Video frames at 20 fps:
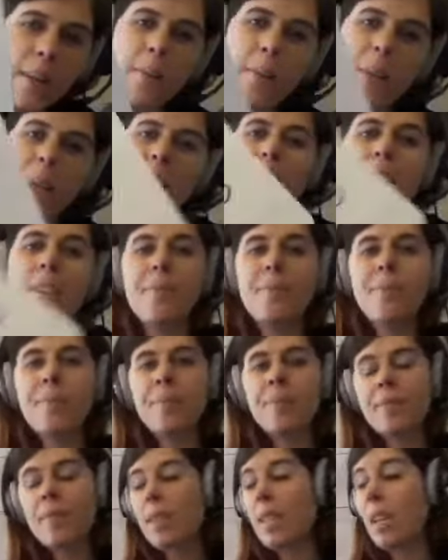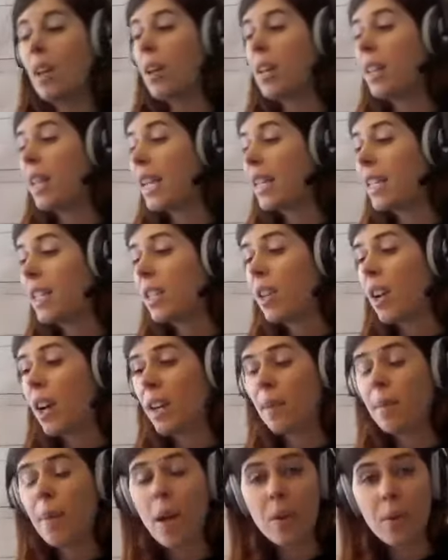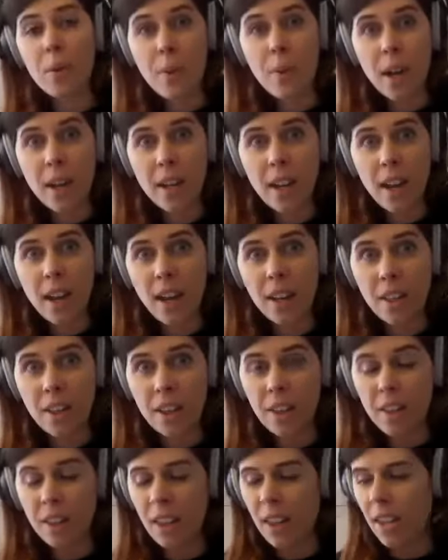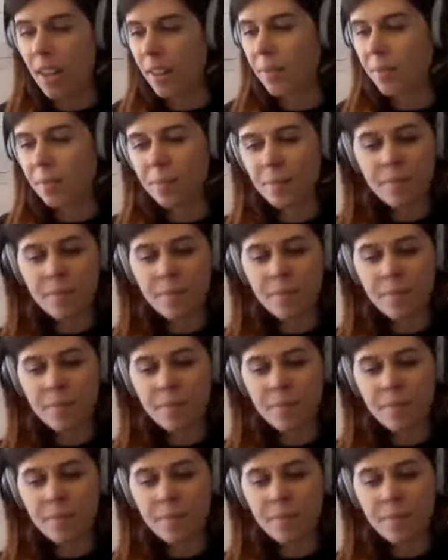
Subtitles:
and minute. Now I'd like to talk about one other thing.